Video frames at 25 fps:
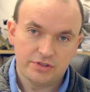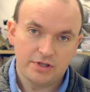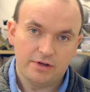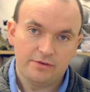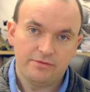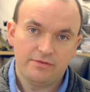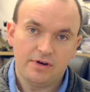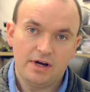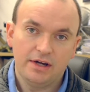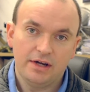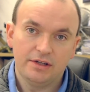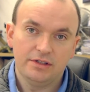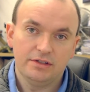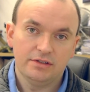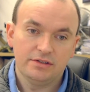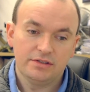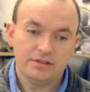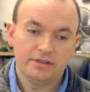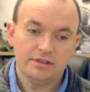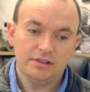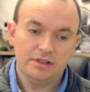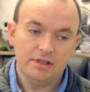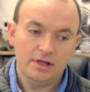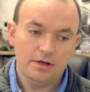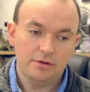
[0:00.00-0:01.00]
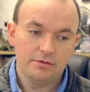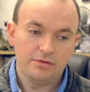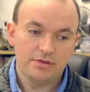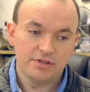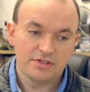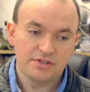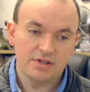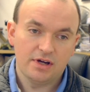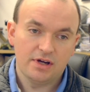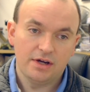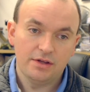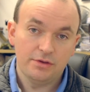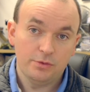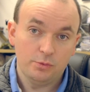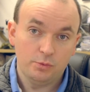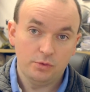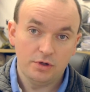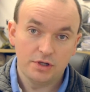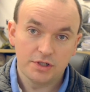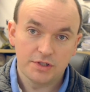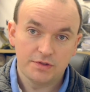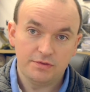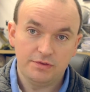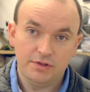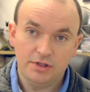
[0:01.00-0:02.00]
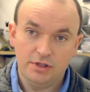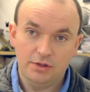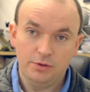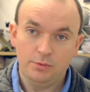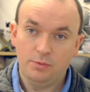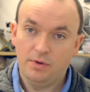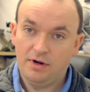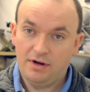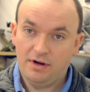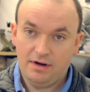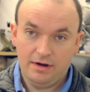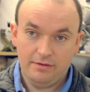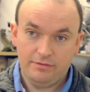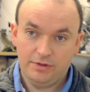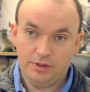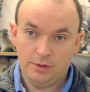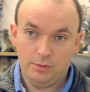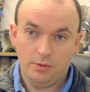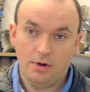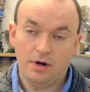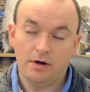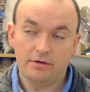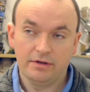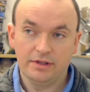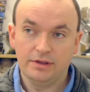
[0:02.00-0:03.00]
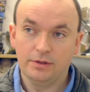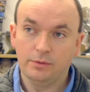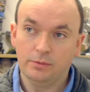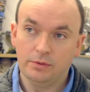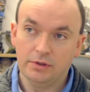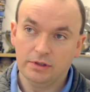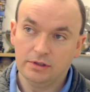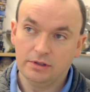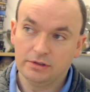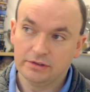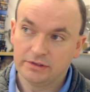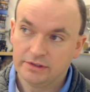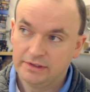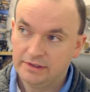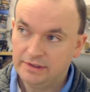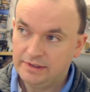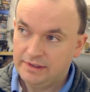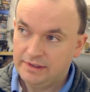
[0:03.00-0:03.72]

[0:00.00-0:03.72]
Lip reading: So find the site that works for you wherever you are in the world.